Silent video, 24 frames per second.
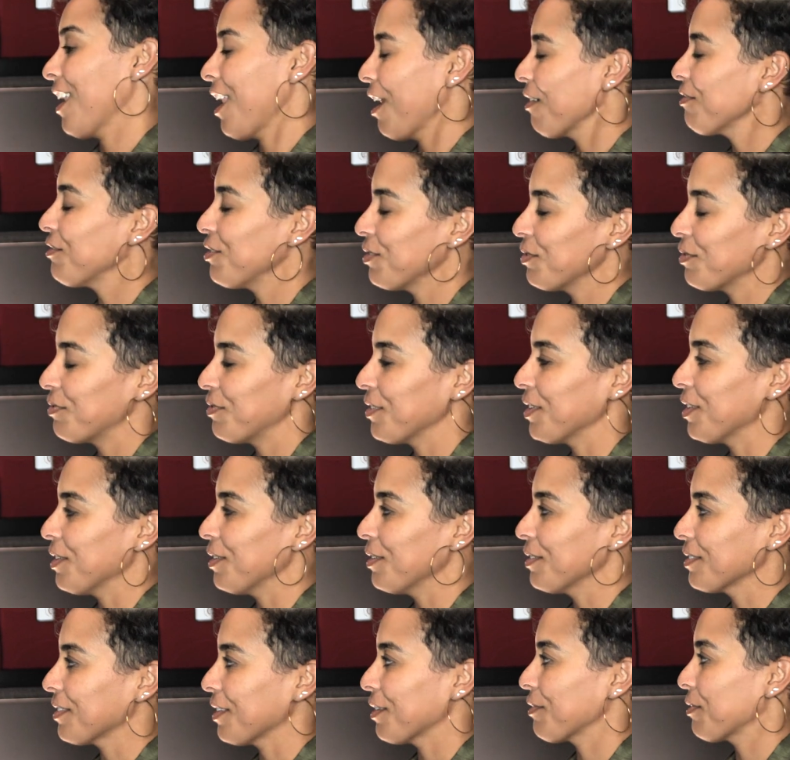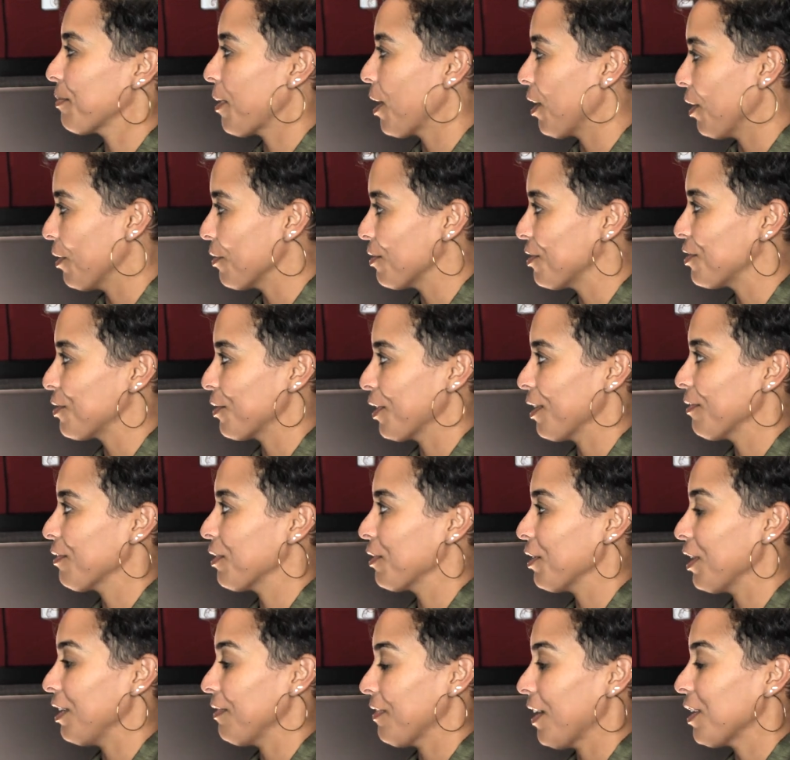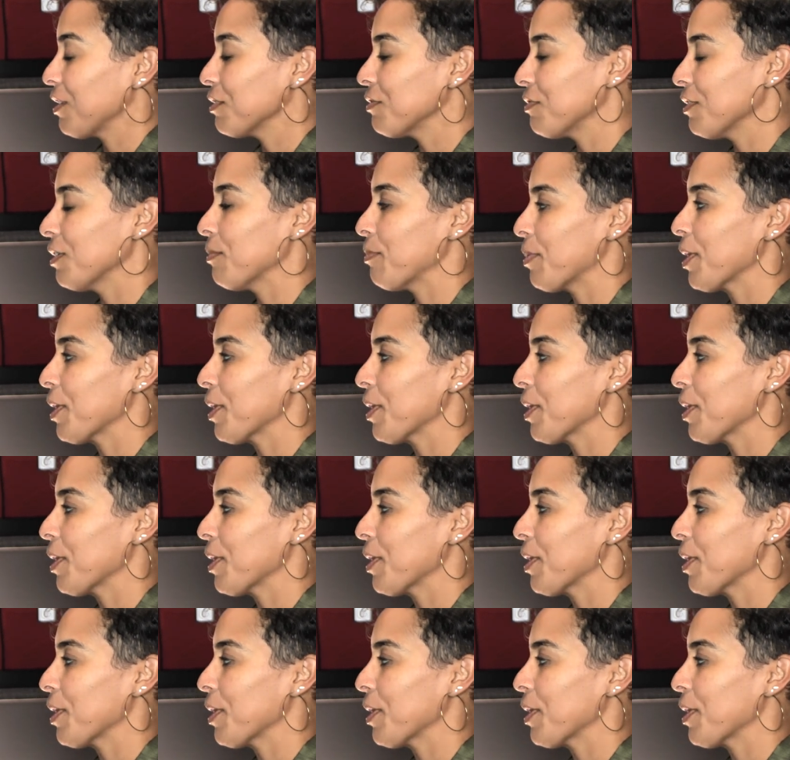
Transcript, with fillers: and I do feel, you know, from our own story of grief, I do feel